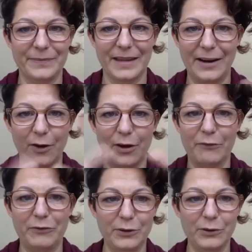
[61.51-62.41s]
and all
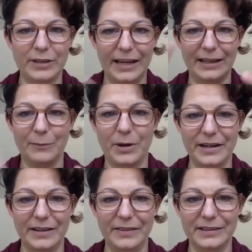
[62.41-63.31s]
of you taking part
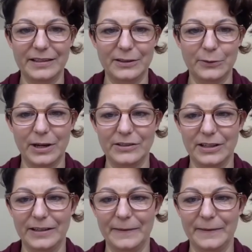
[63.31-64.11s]
in this situation,